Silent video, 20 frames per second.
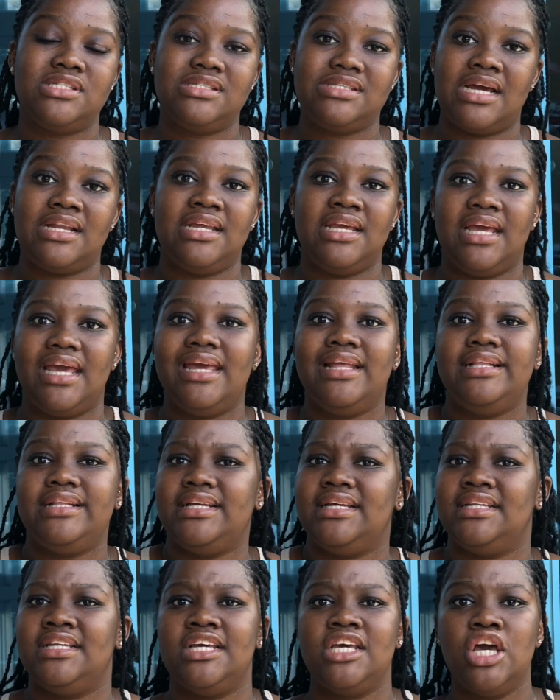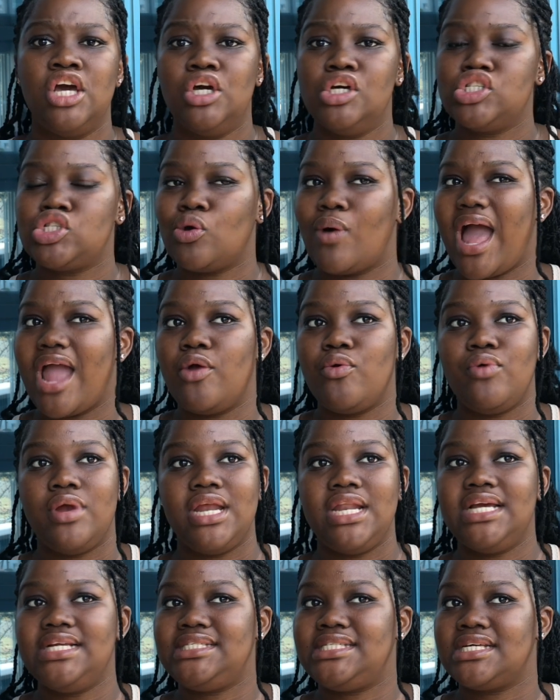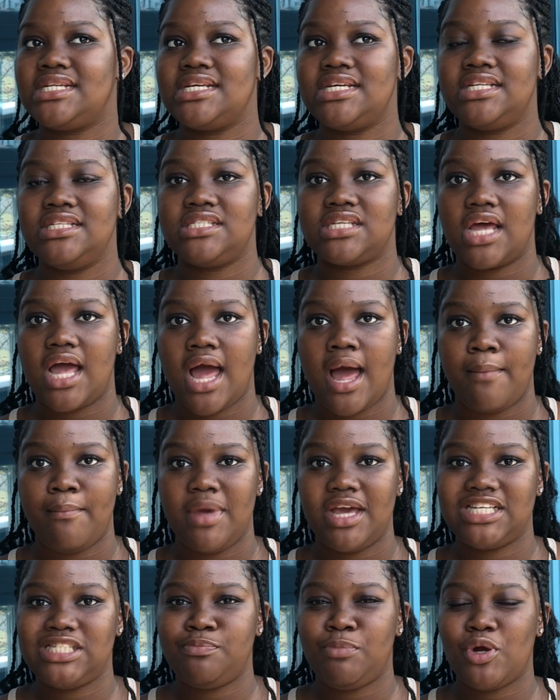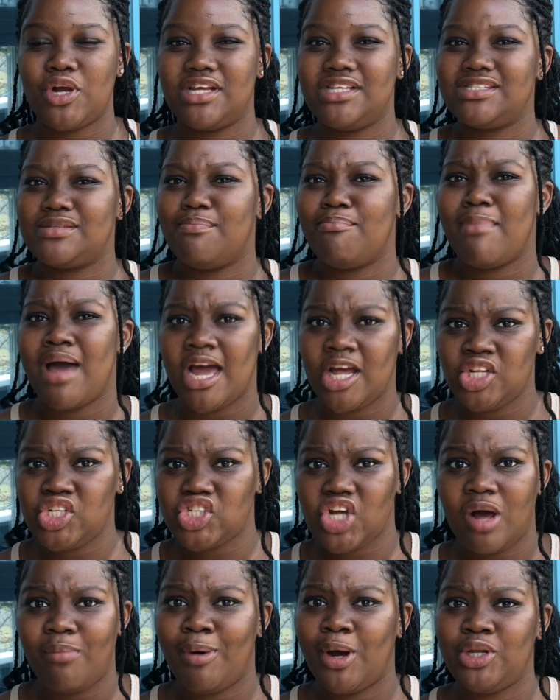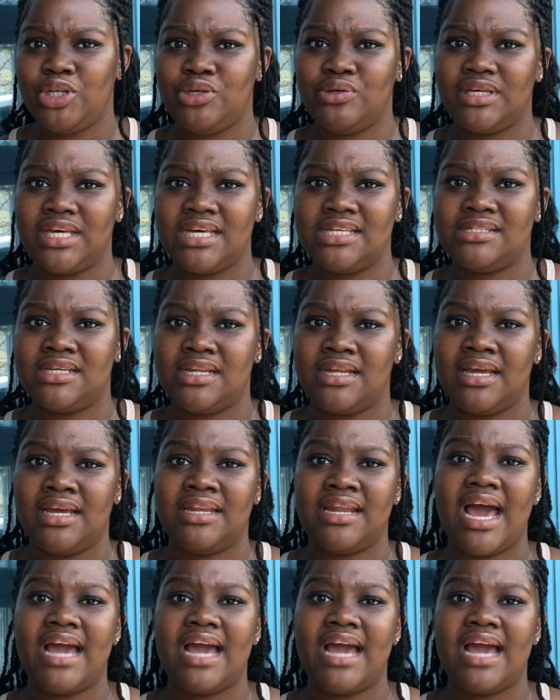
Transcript: studying in Guinea. So I really didn't experience much about UKZN.